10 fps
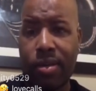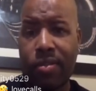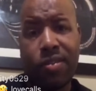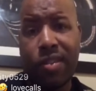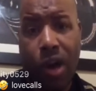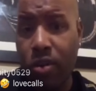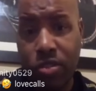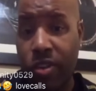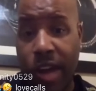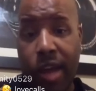Those are
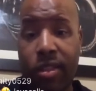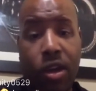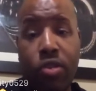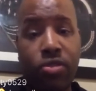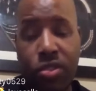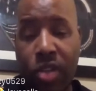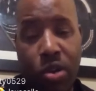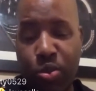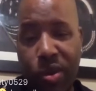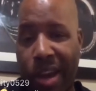not those those
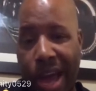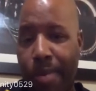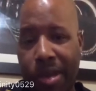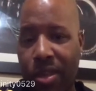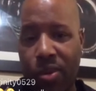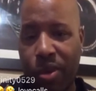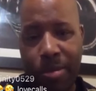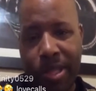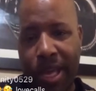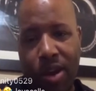will not be the women
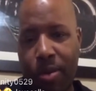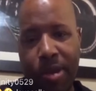that are